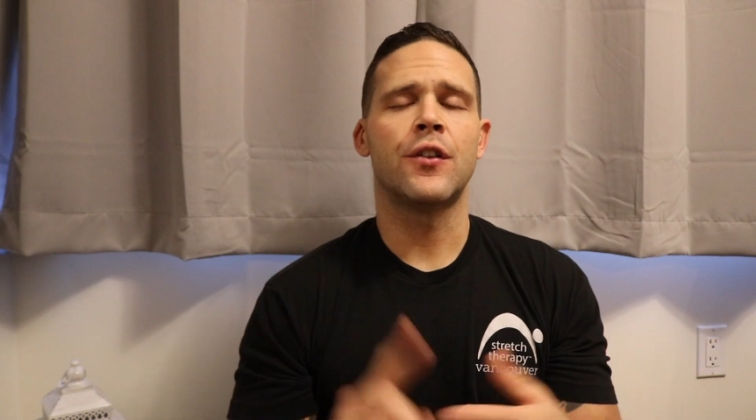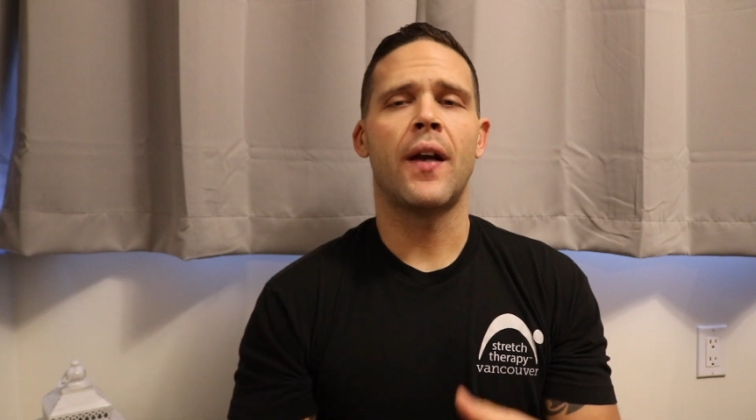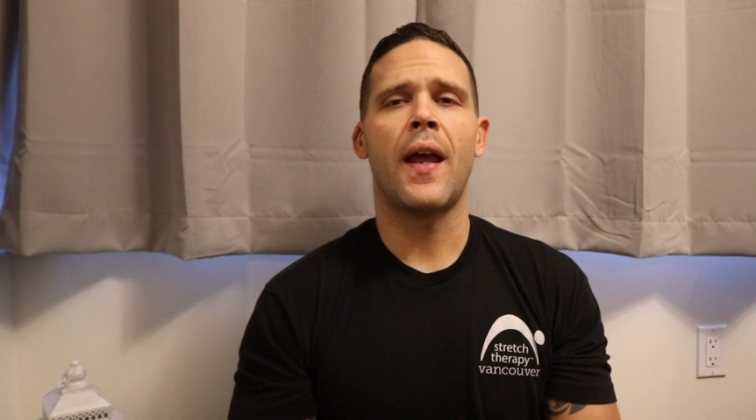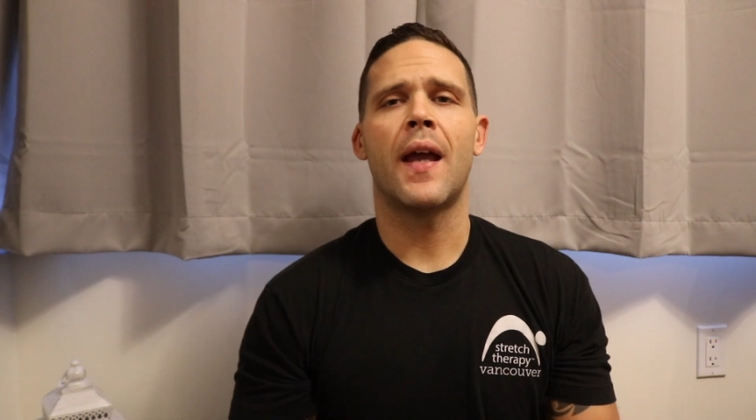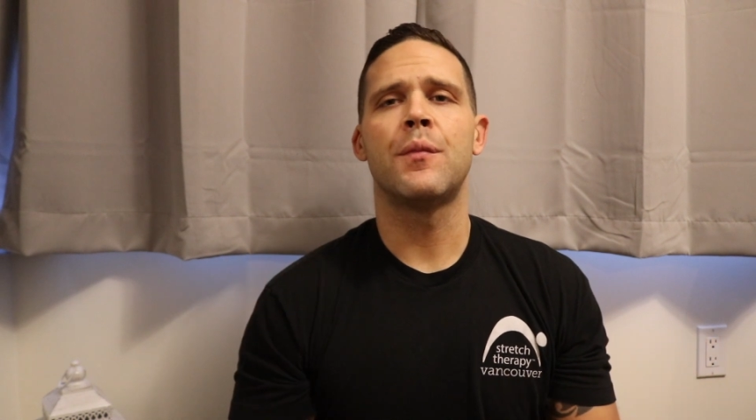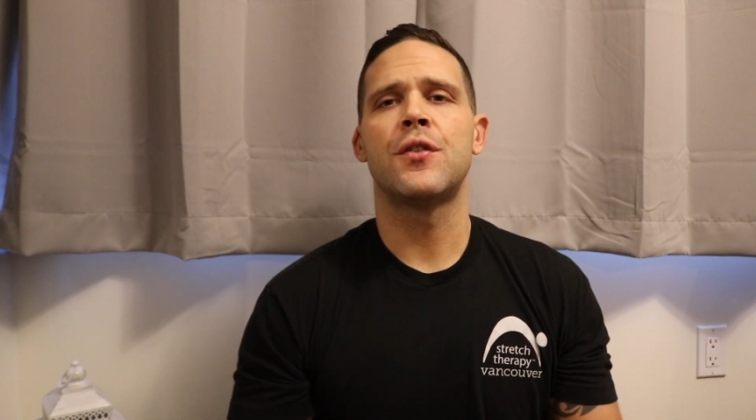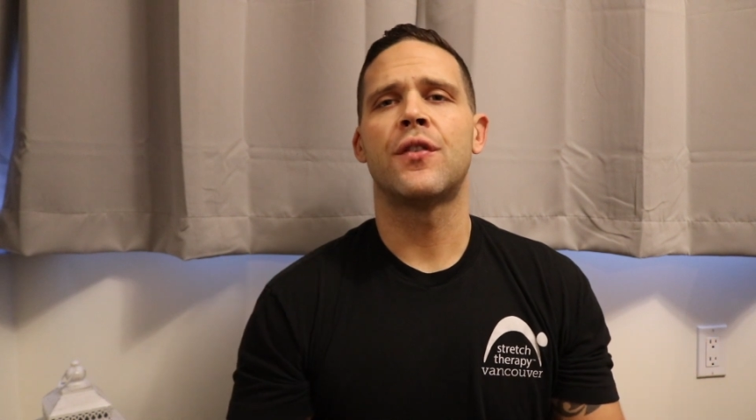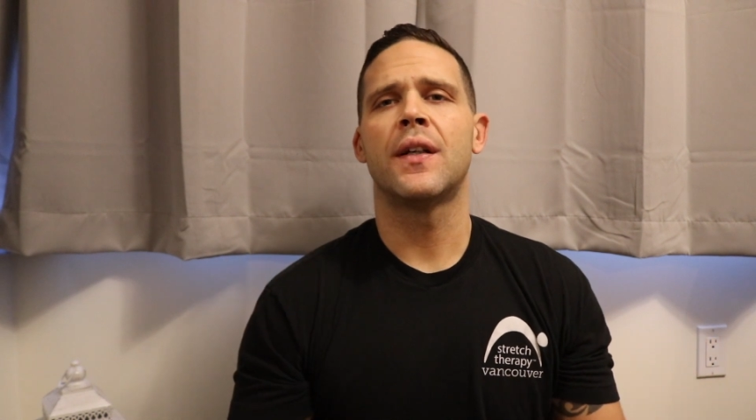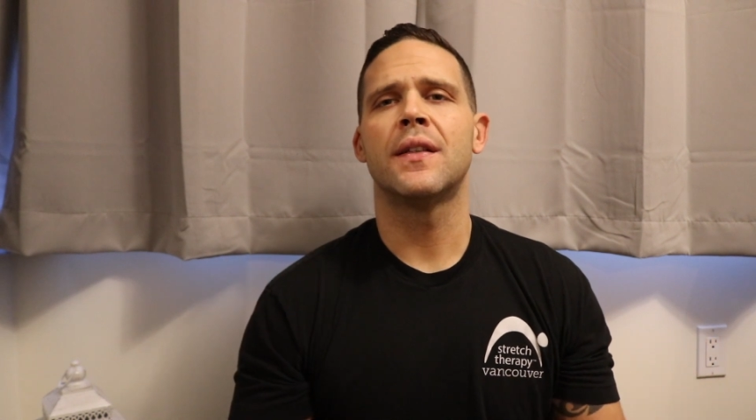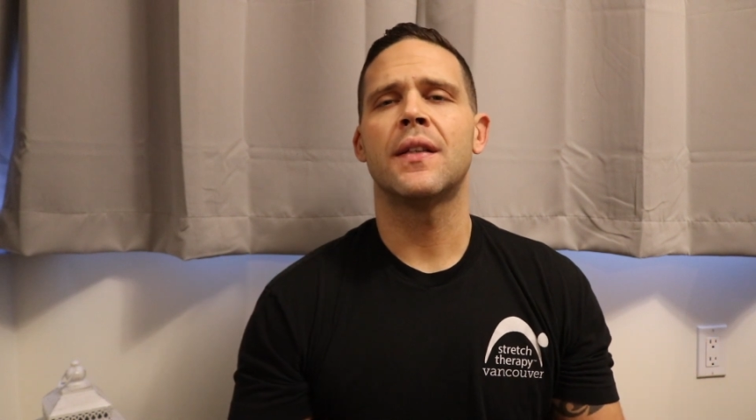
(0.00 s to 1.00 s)
your
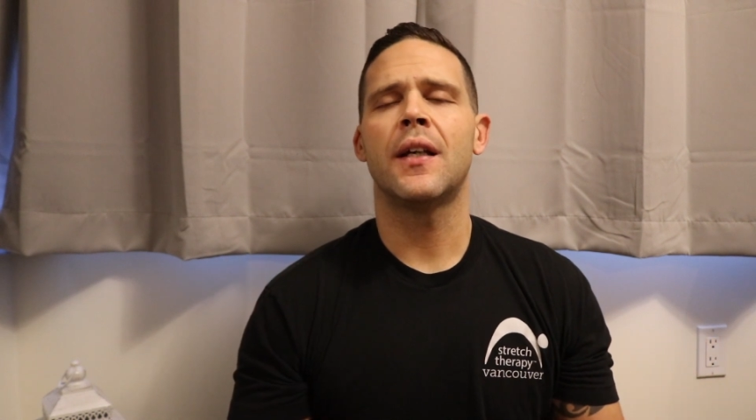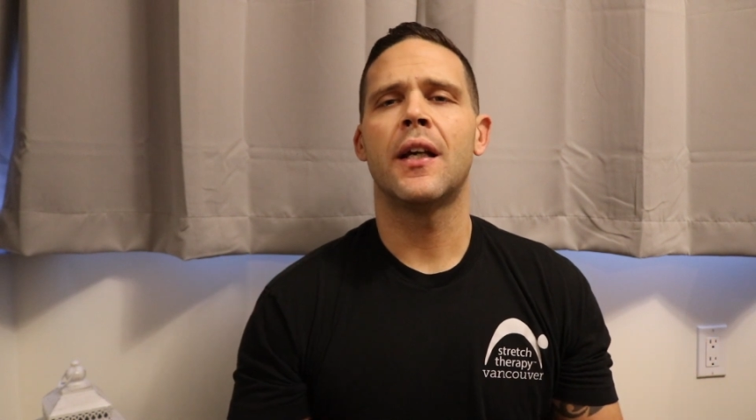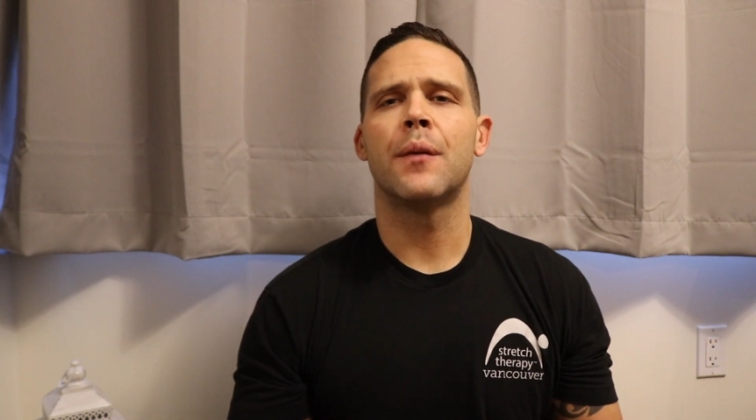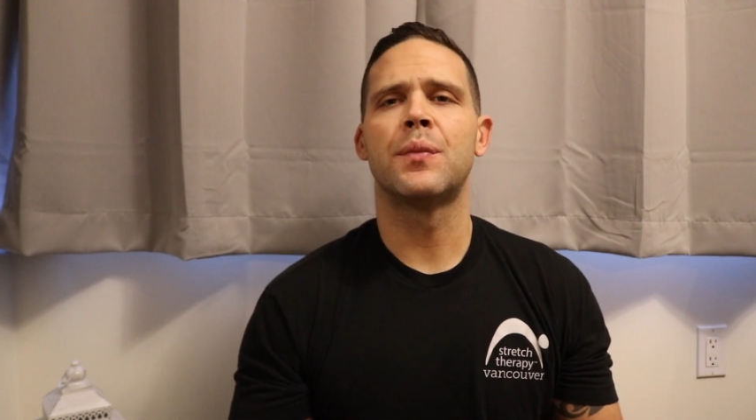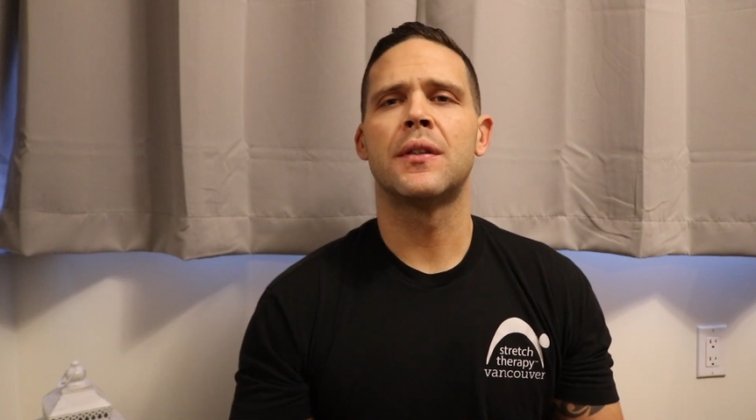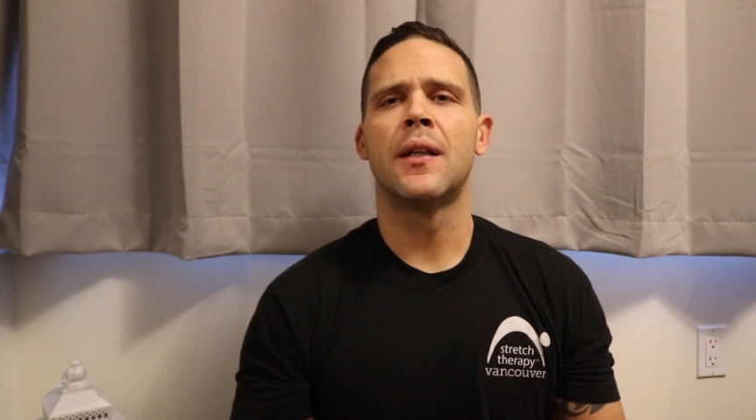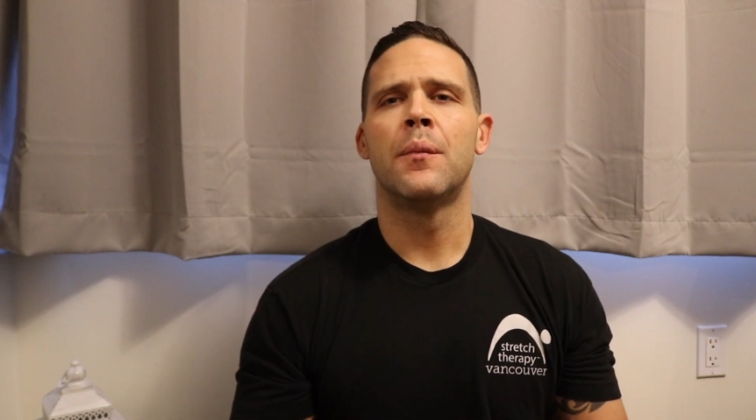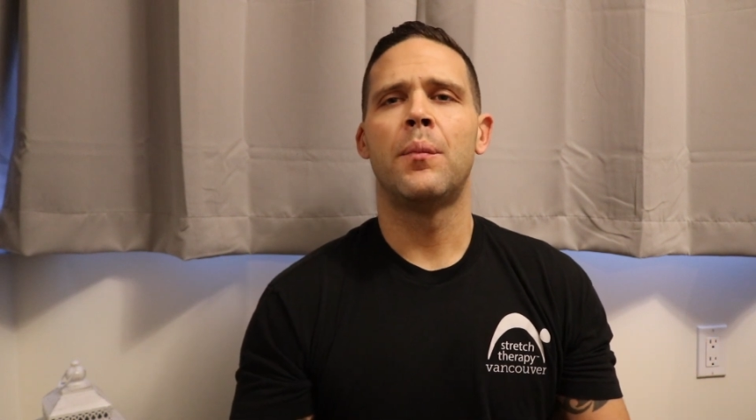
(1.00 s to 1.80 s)
hamstrings, hips,